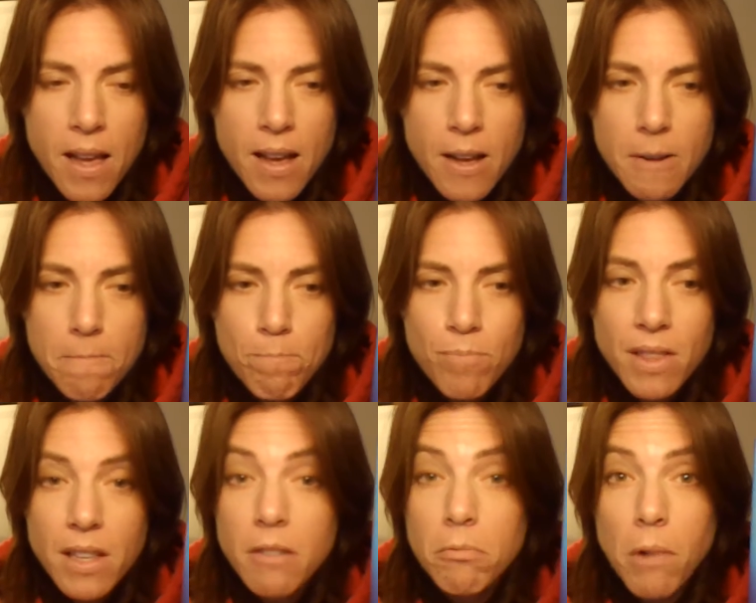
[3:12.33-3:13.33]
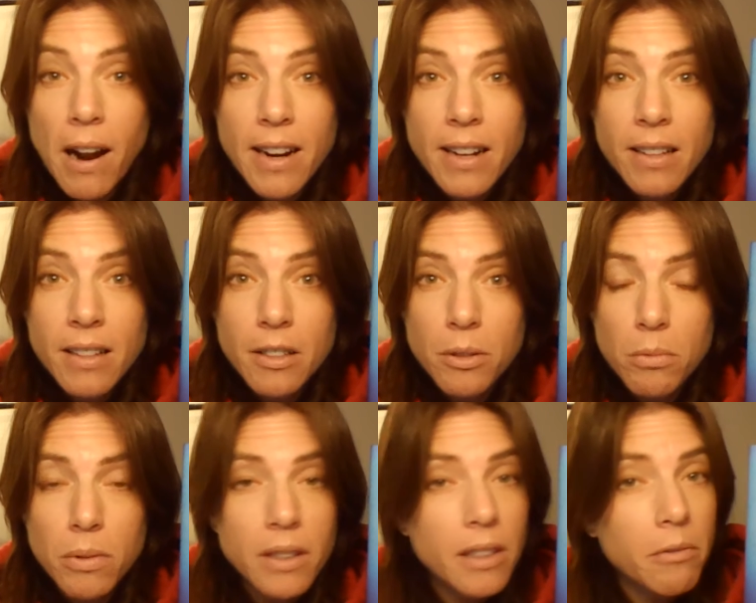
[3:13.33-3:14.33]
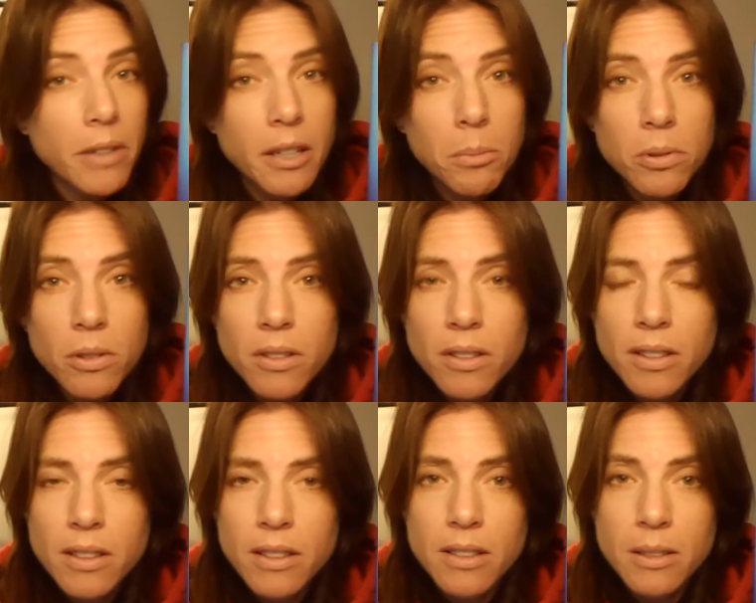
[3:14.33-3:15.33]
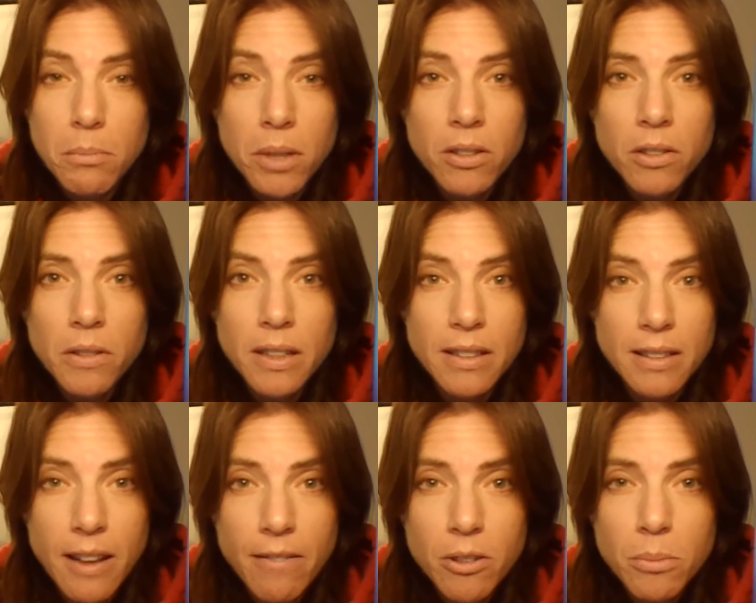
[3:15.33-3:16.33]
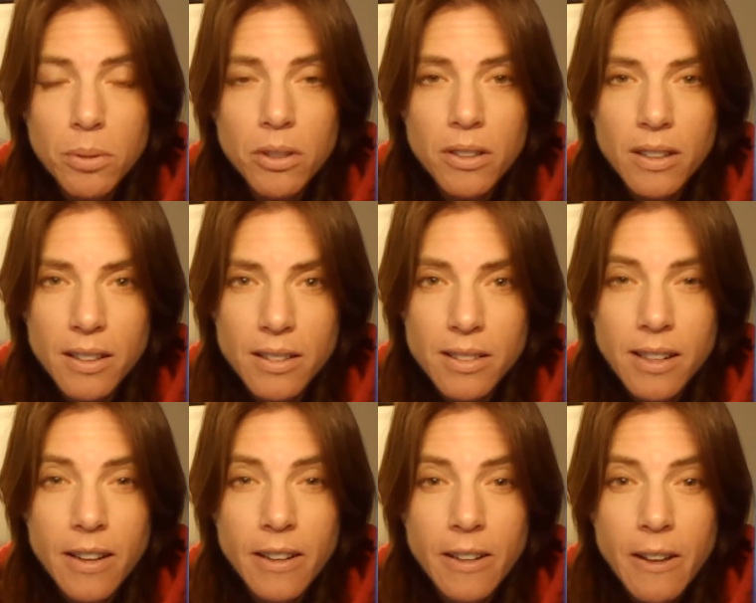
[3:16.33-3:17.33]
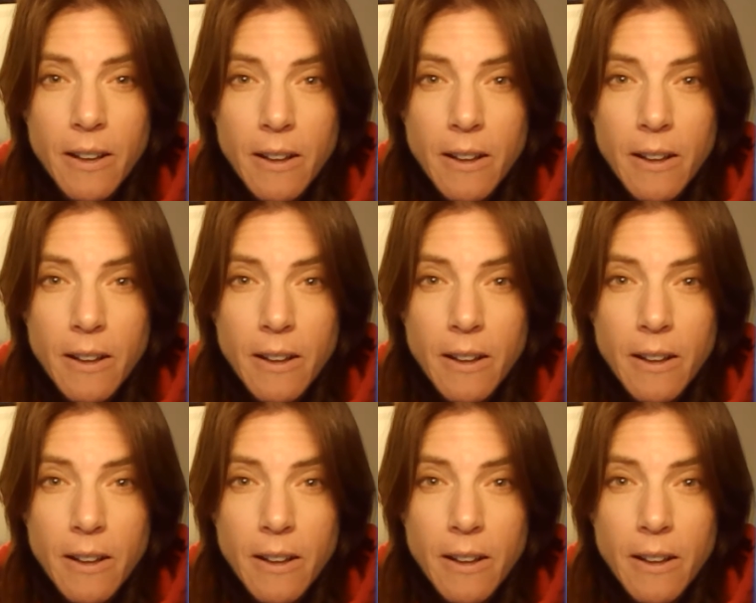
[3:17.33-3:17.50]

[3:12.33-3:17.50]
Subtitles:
The writing is really readable. It's a middle grades level book, I'd say,